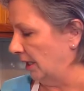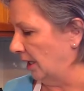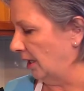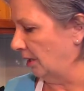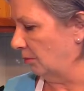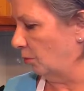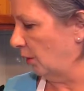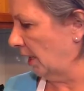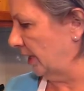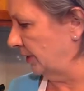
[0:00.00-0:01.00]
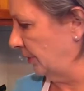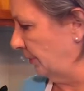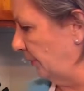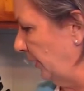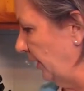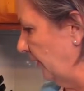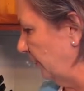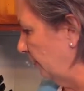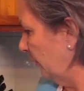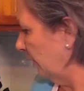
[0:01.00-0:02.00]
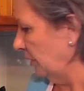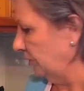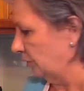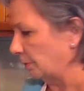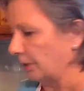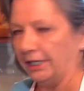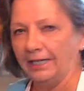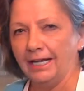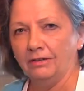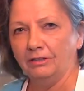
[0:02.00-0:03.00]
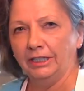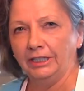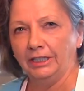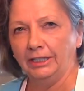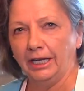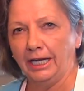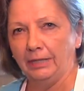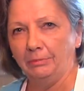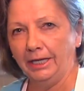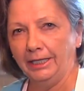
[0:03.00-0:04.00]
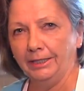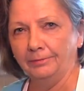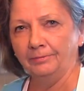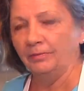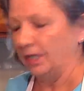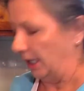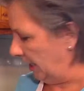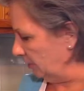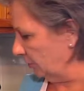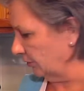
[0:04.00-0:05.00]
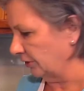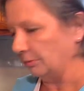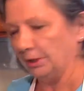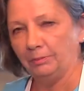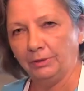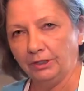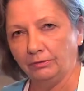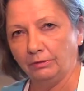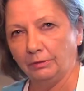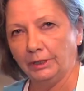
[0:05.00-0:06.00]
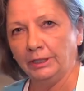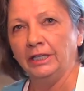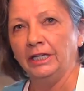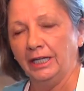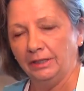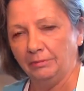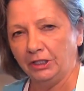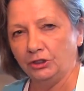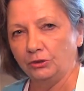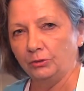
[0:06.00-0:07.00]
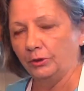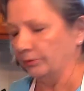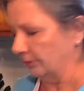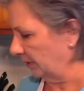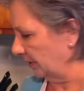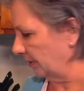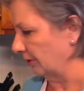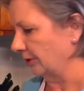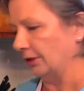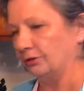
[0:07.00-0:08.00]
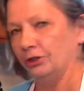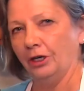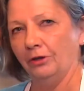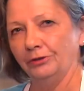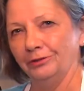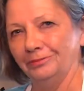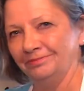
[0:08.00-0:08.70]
What I do is spread it out in a pan and just simply pick through it and make sure that there are no shells.